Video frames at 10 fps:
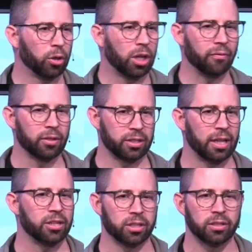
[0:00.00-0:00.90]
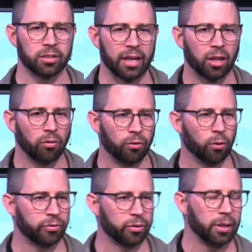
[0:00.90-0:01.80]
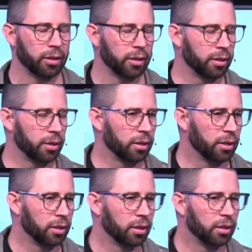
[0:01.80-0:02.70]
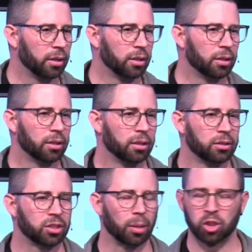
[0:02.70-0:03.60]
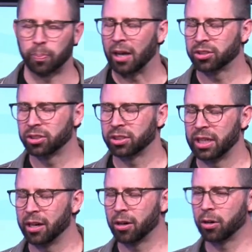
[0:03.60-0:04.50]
conversations that go forth from here. Some spouses in here are